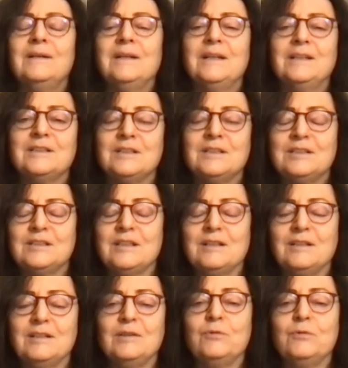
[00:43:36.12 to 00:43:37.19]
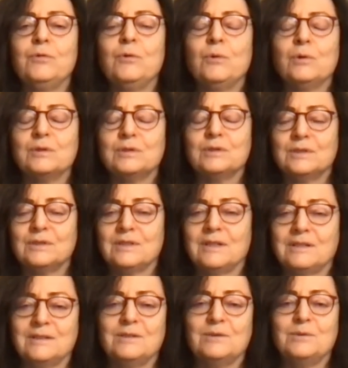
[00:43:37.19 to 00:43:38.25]
as he said, it forces
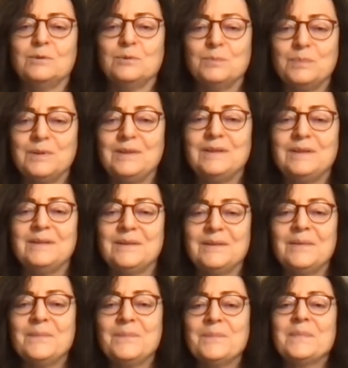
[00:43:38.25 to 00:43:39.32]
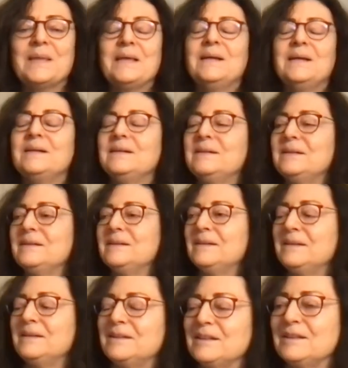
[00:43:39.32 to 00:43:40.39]
us to speak. Uh,
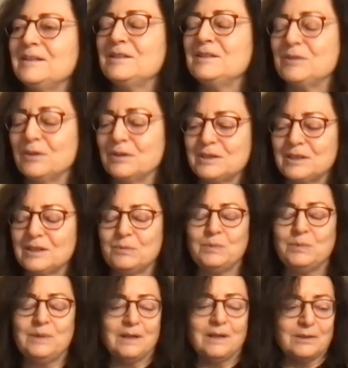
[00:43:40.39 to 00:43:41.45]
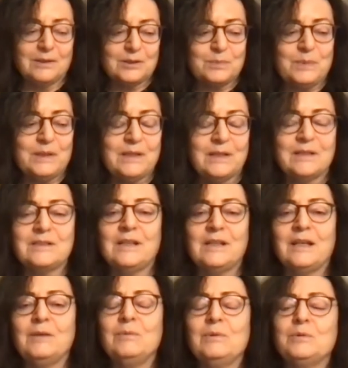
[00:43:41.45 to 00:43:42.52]
it, it's not that we are speaking the
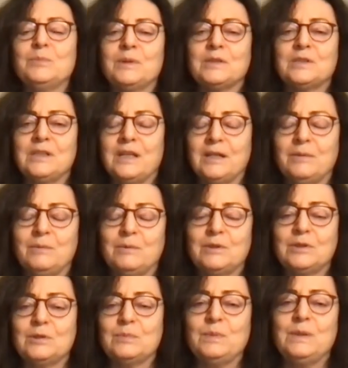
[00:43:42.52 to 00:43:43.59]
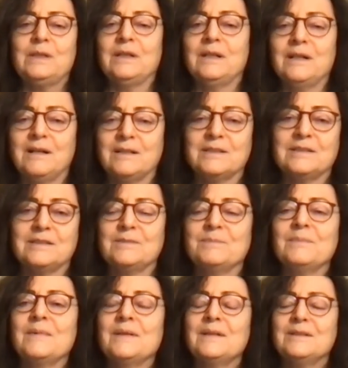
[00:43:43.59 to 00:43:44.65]
language, but the language is speaking us,
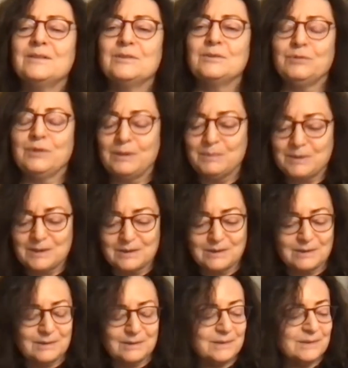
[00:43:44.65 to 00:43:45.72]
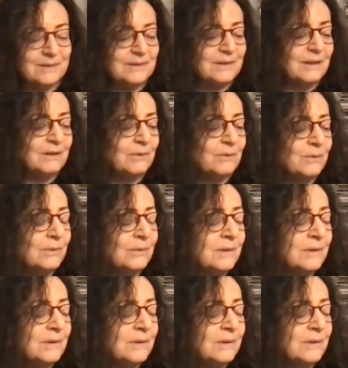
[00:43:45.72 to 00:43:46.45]
the famous uh, uh, Lacan